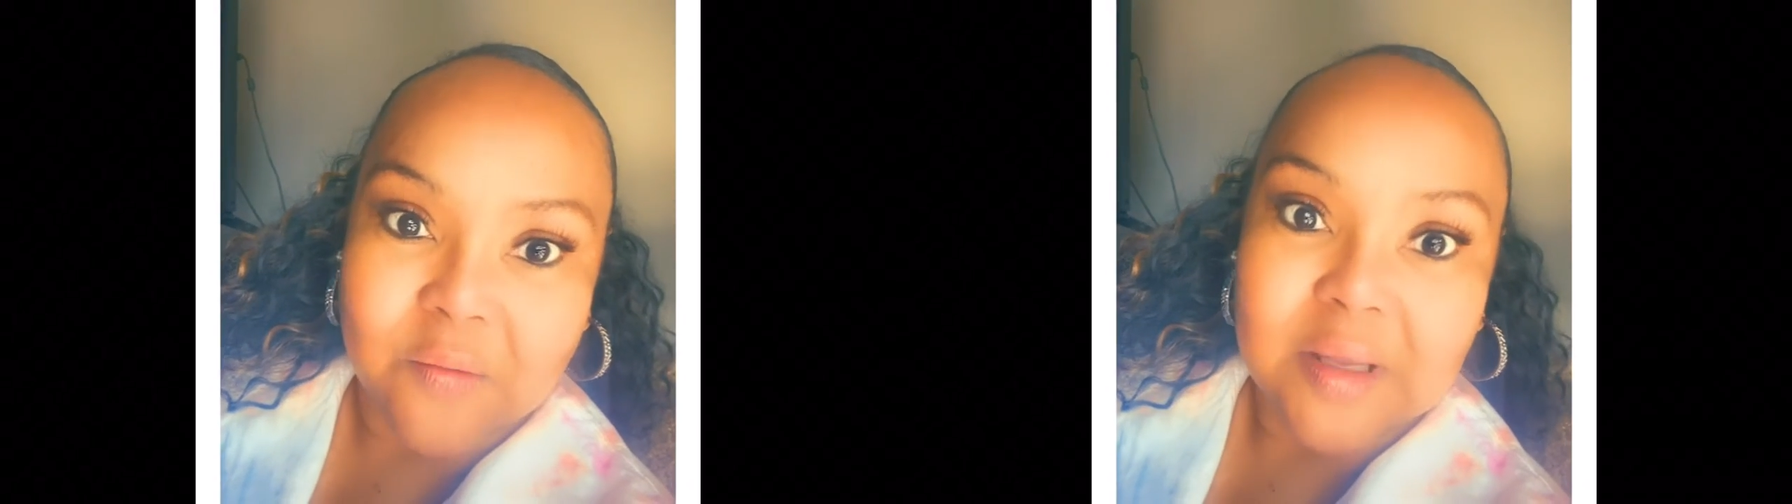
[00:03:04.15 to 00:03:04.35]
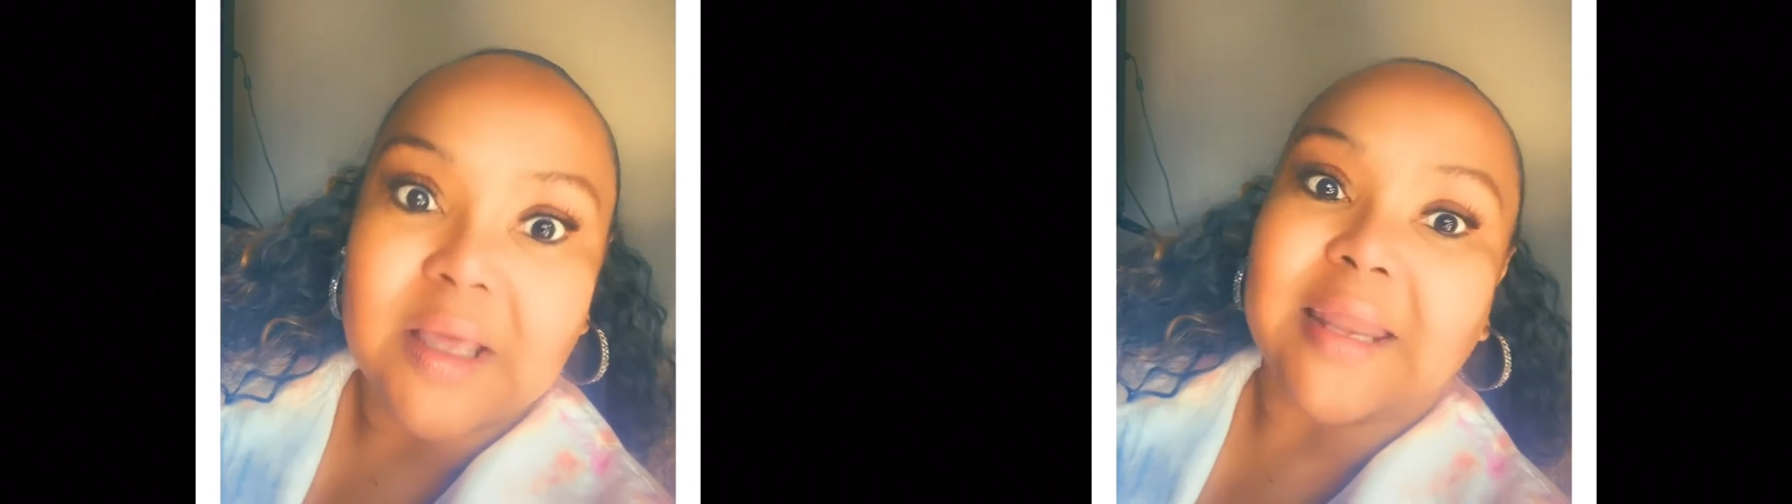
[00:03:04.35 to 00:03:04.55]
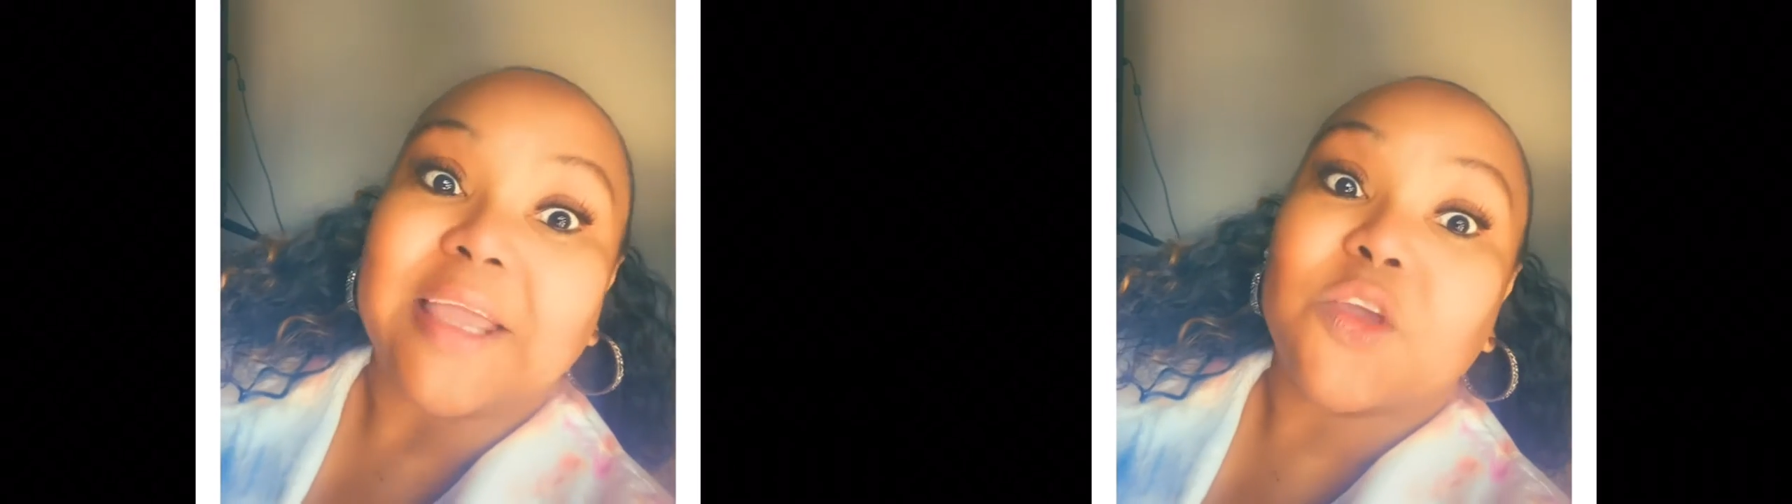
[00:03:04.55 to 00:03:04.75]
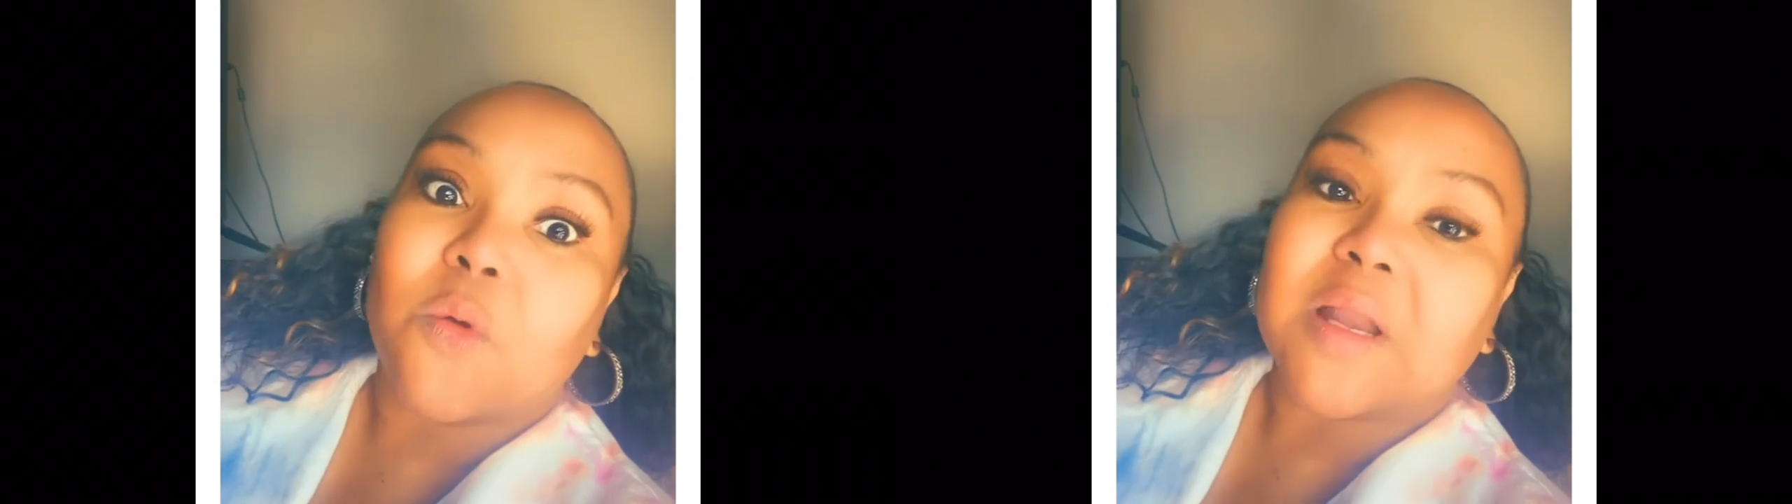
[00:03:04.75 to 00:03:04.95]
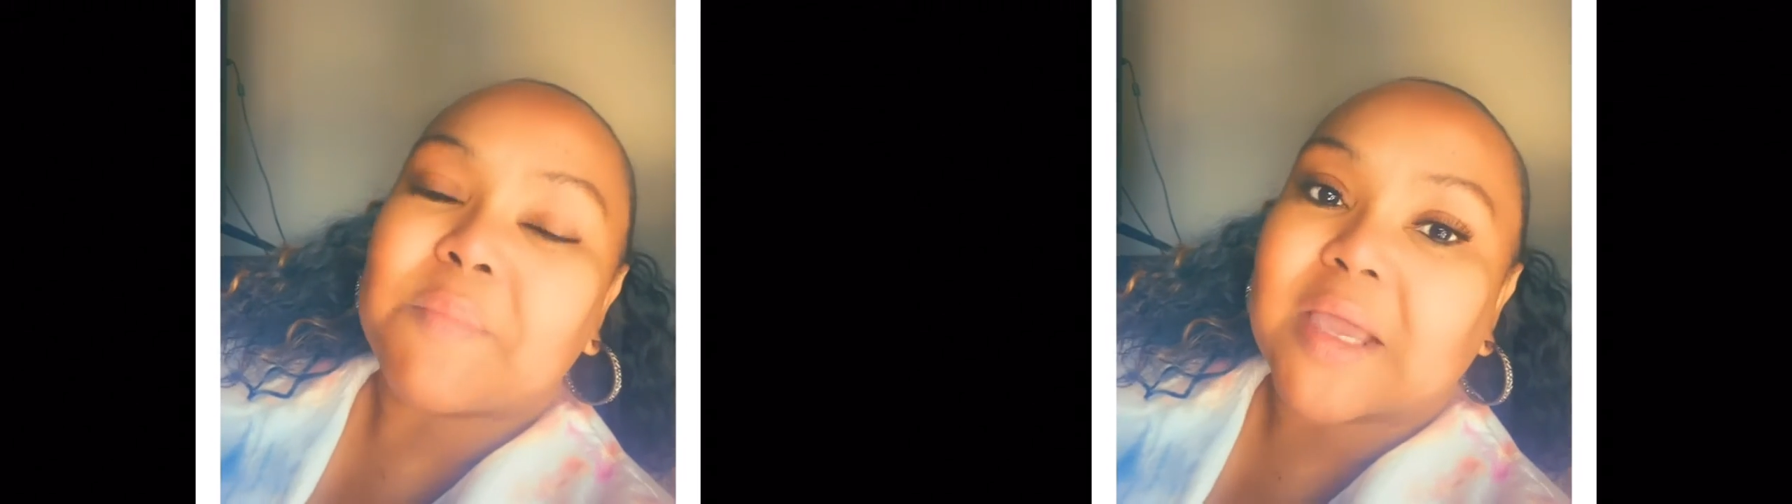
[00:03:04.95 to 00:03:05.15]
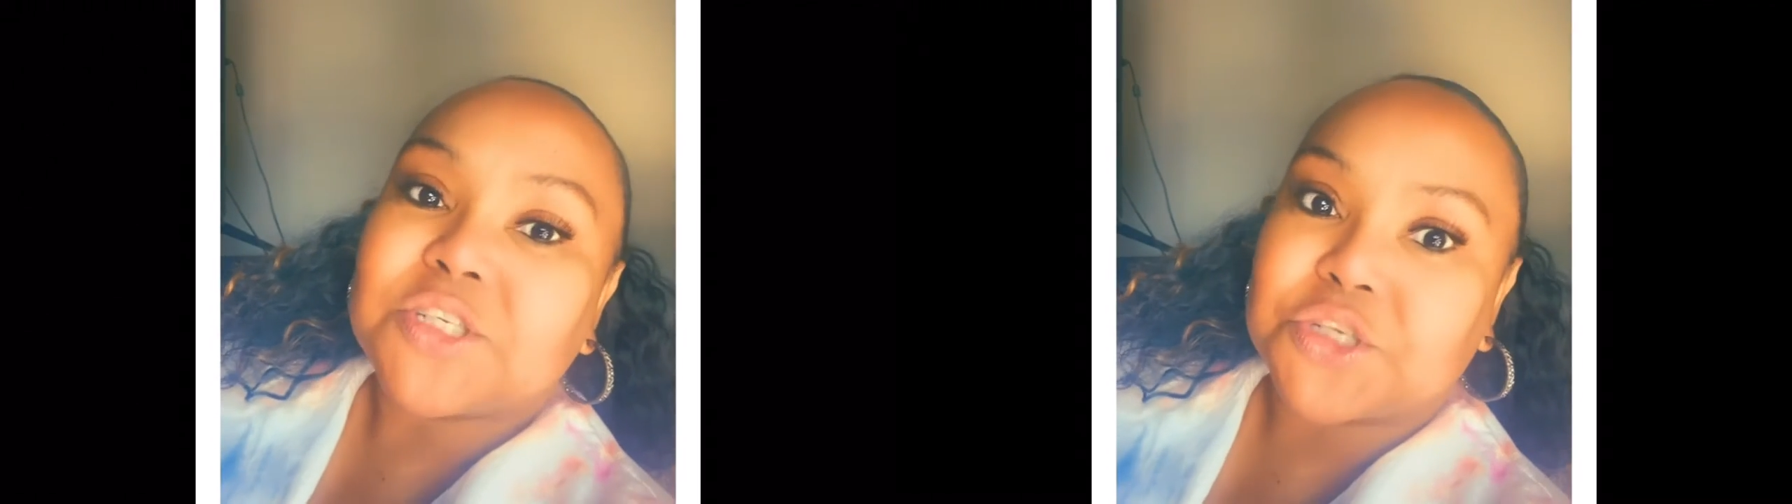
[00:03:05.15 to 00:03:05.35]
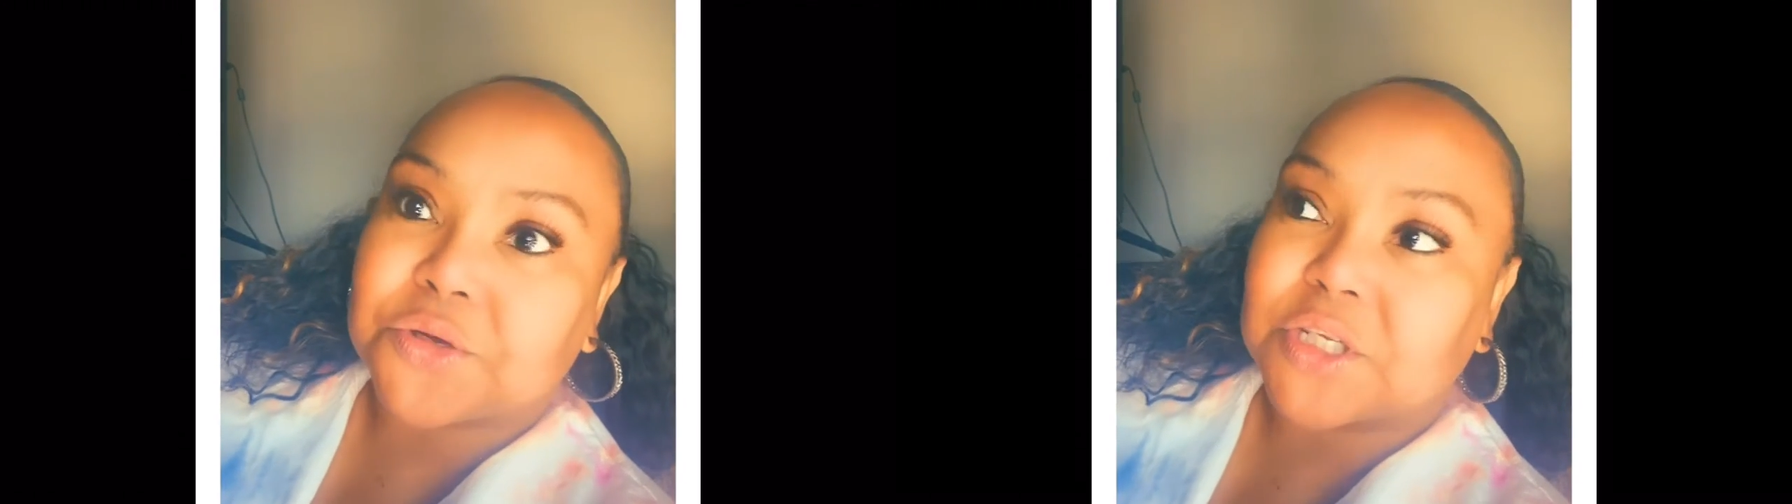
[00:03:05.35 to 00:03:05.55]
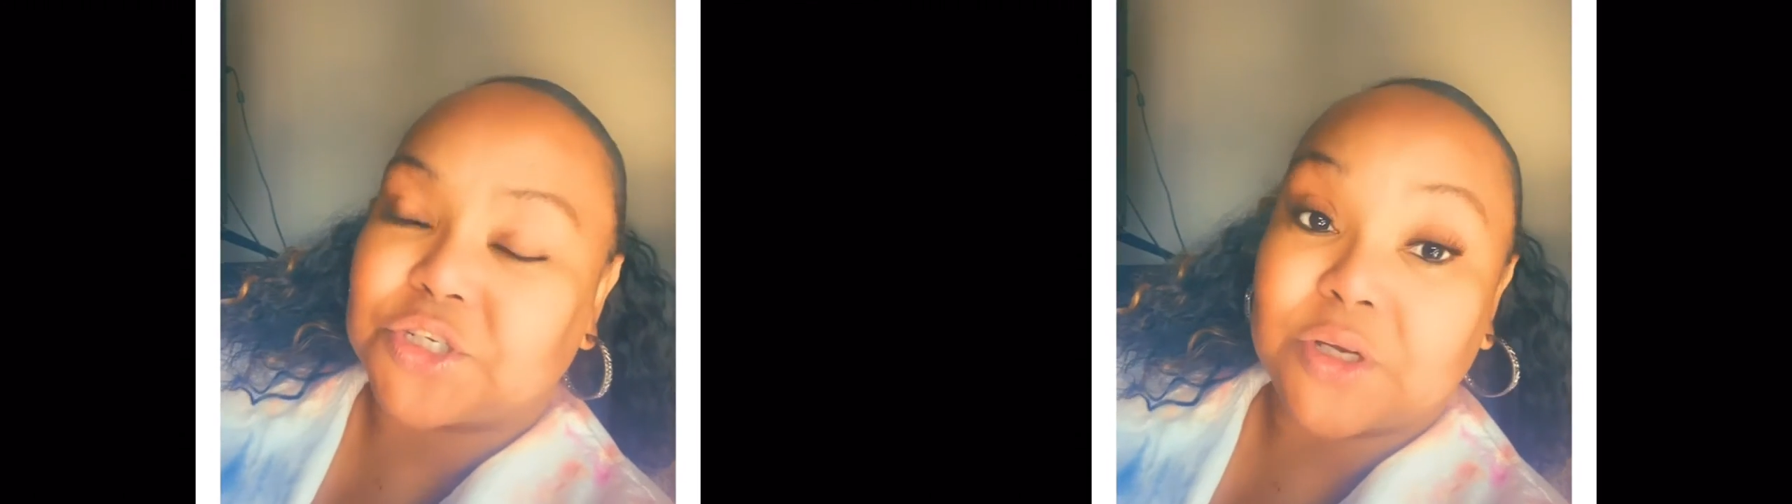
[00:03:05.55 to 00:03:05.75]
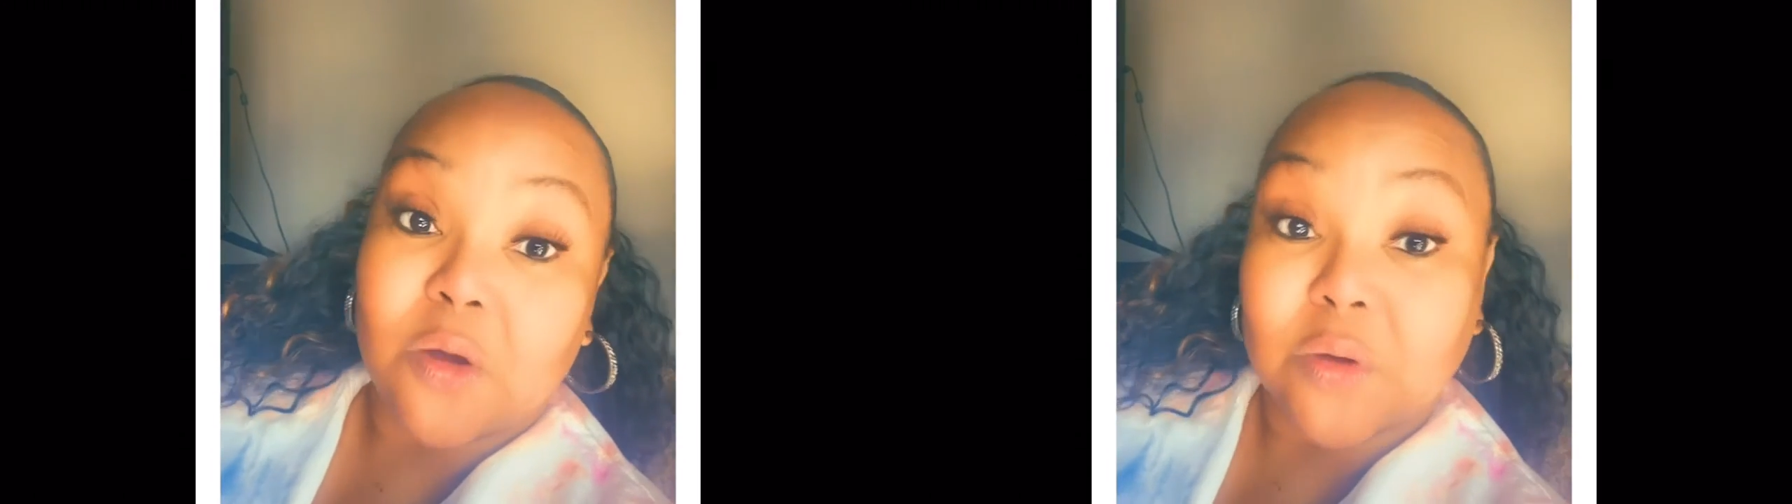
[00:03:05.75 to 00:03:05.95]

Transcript: Like, you want to make sure that you don't